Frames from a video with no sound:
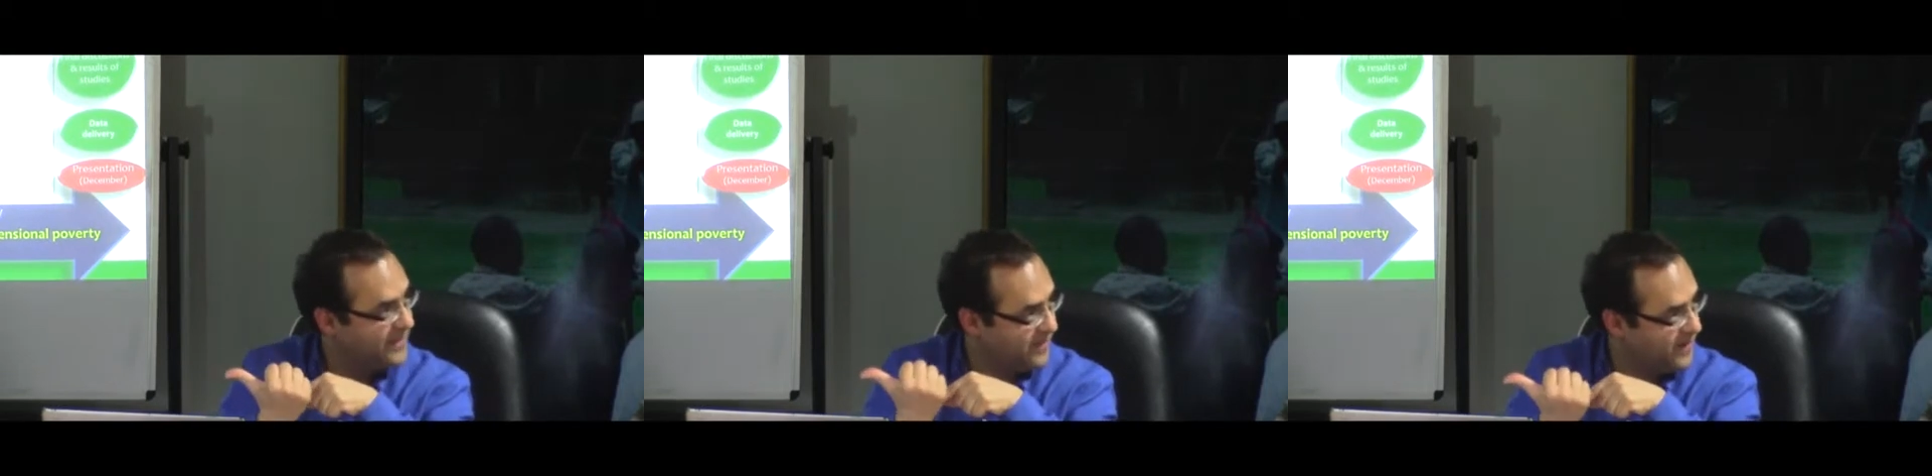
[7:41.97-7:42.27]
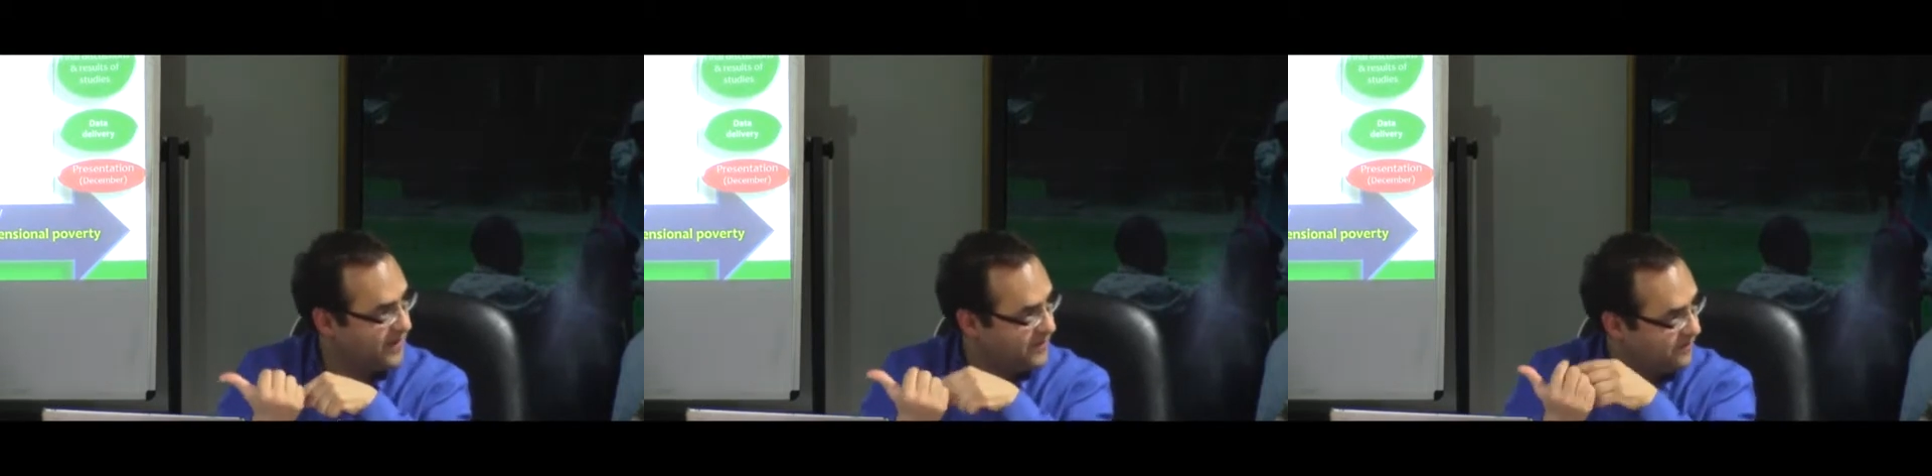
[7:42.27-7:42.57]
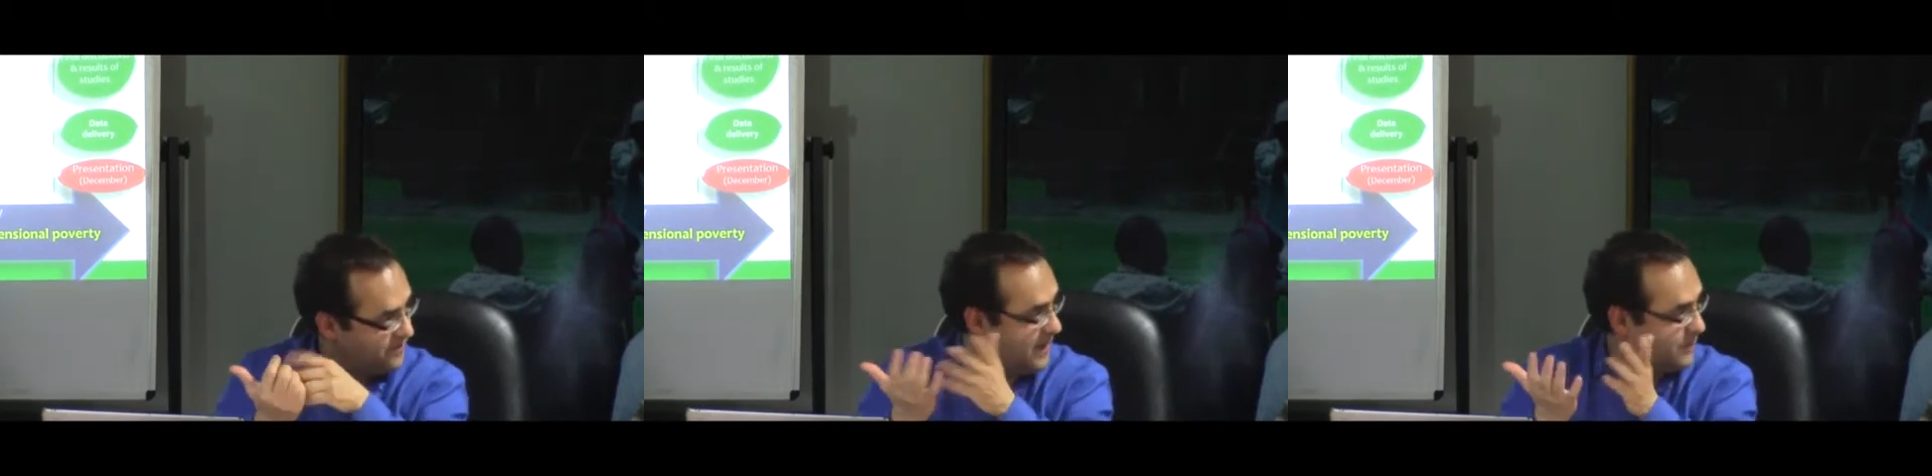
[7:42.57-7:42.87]
their
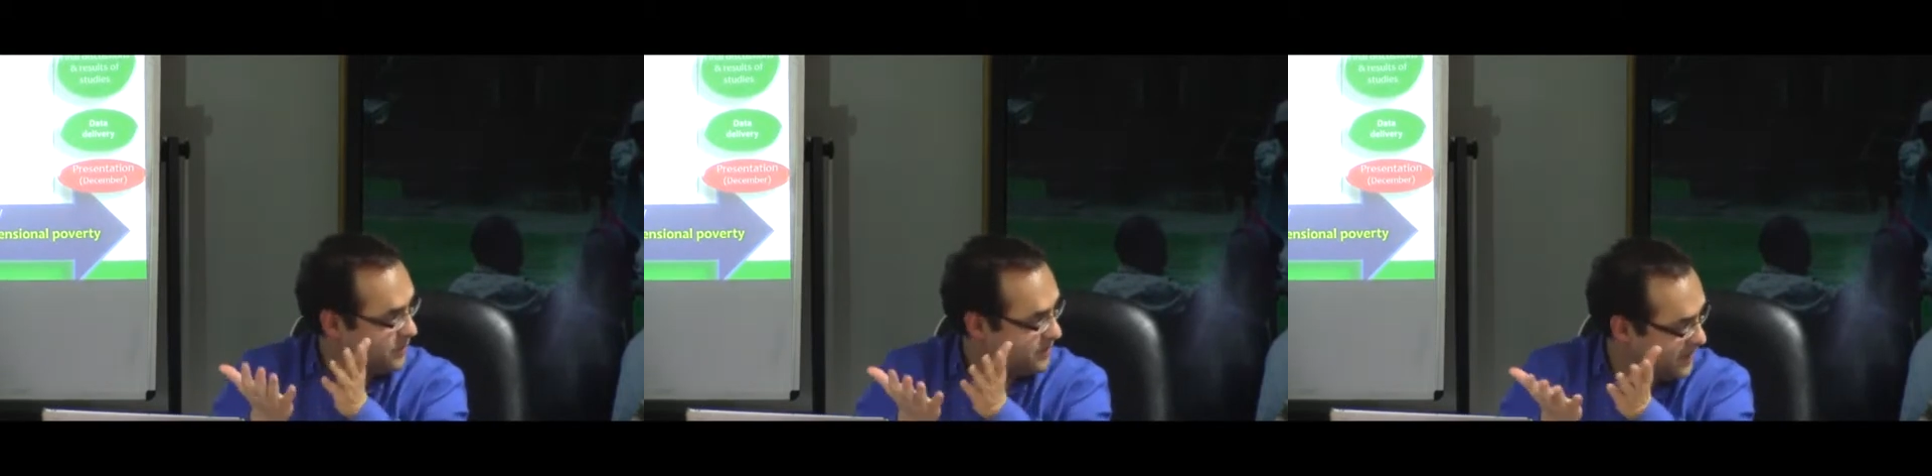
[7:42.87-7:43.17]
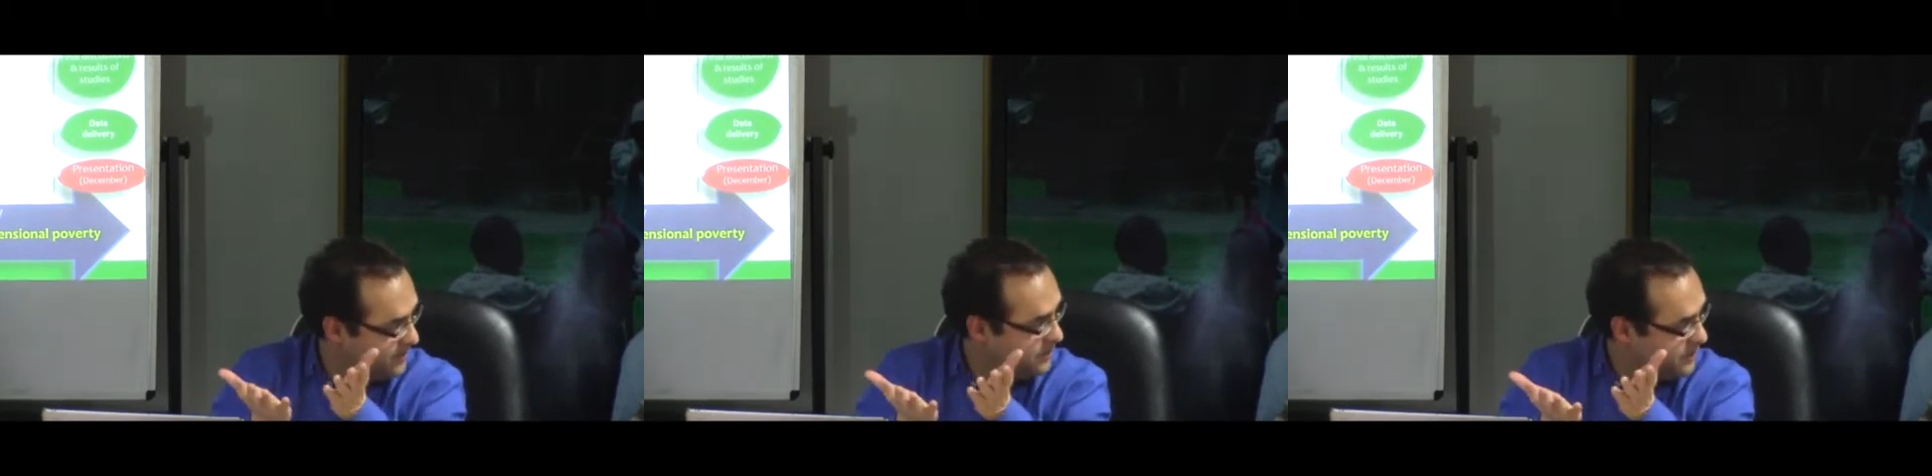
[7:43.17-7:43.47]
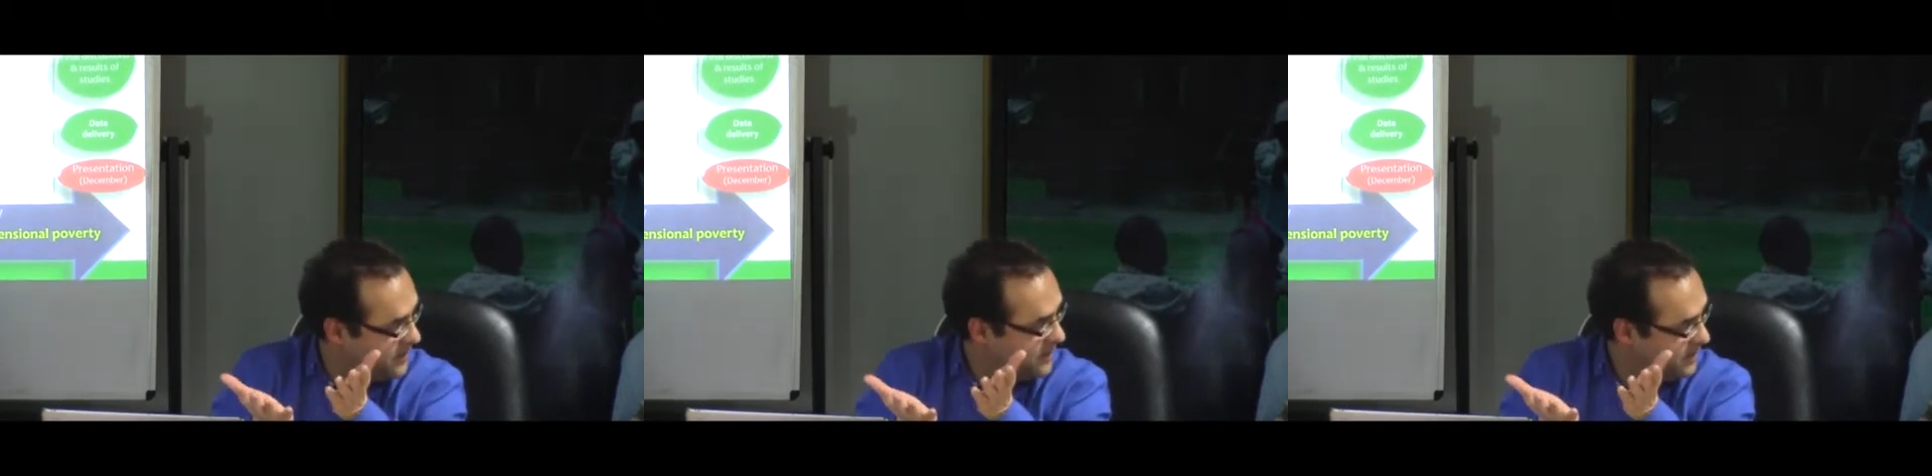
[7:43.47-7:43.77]
famous
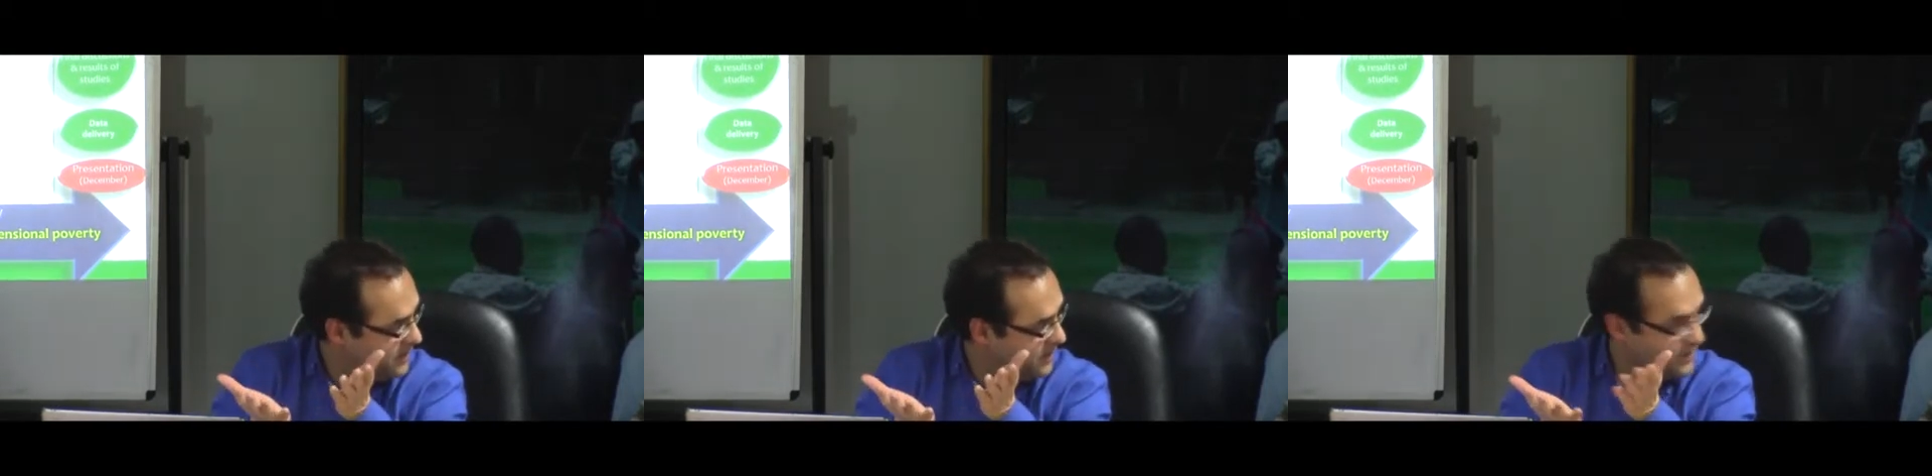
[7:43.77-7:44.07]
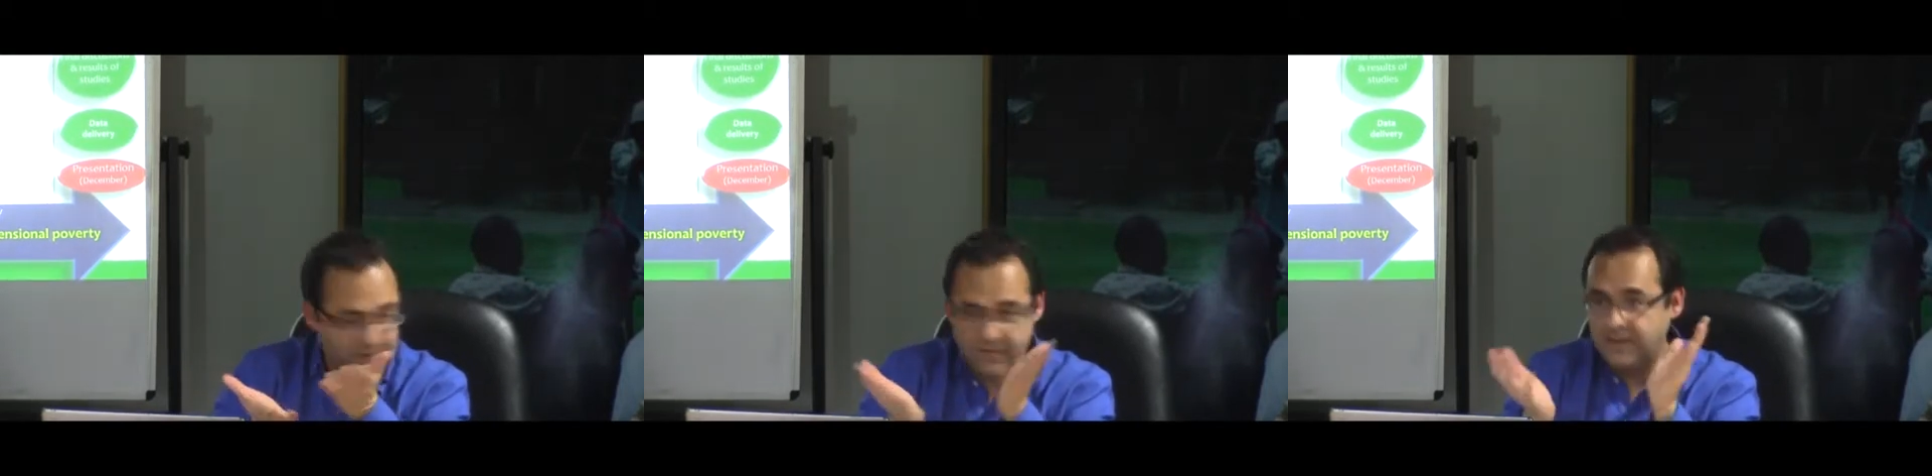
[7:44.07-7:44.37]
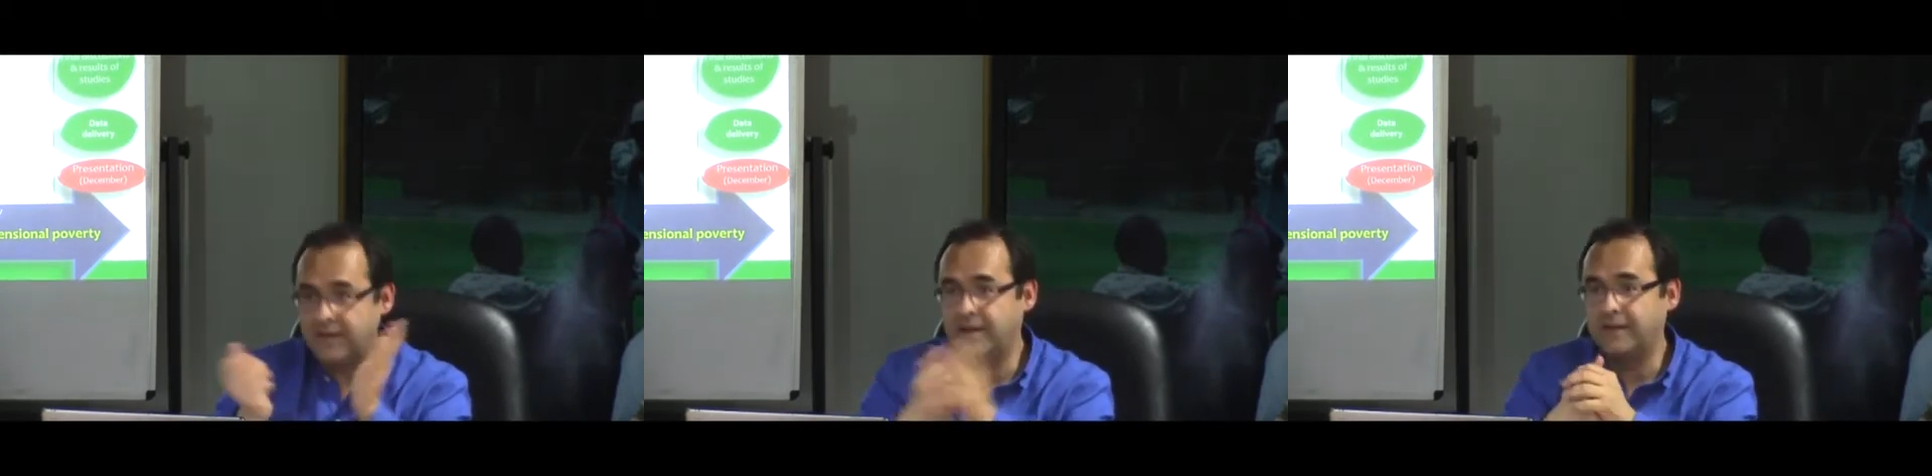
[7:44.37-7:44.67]

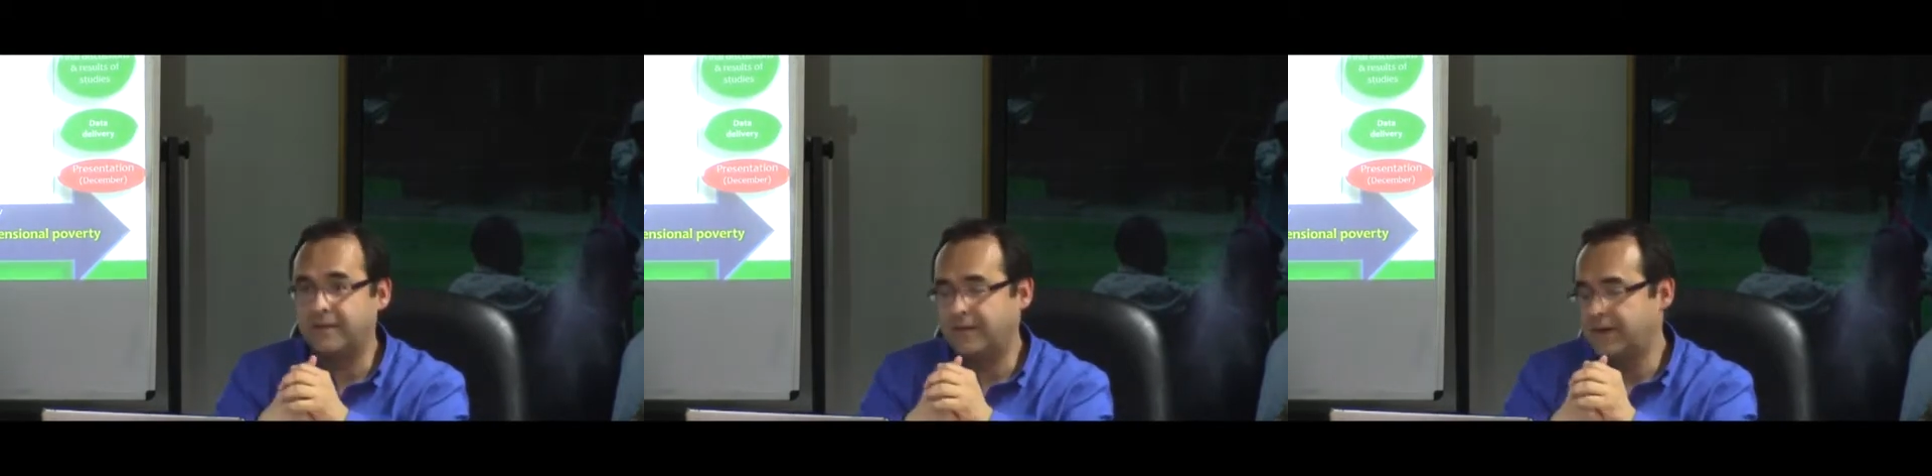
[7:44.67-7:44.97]
MPPI,